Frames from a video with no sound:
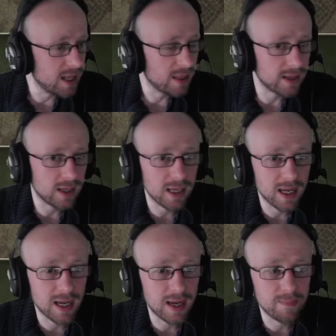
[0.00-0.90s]
the
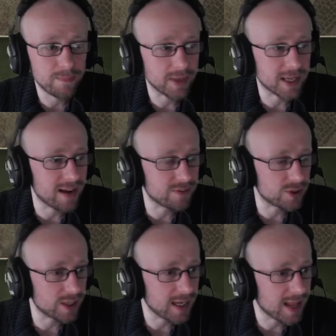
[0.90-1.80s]

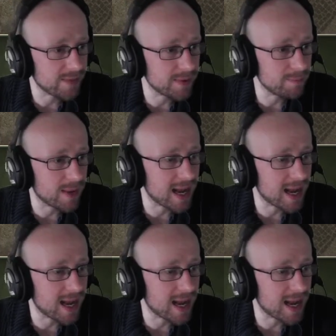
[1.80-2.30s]
cavalry and